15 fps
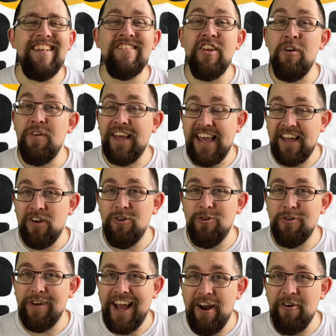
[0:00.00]
don't get
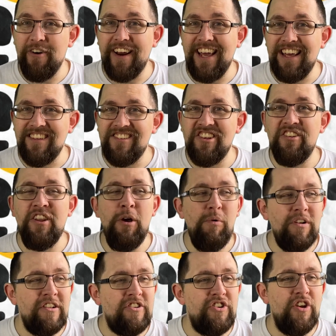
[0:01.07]
called out on it. So no
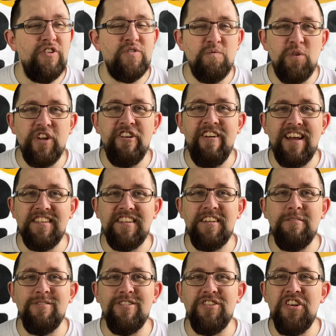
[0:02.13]
one does what you're asking
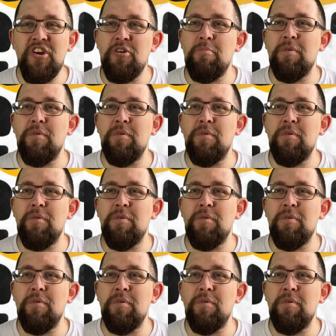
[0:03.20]
them to do,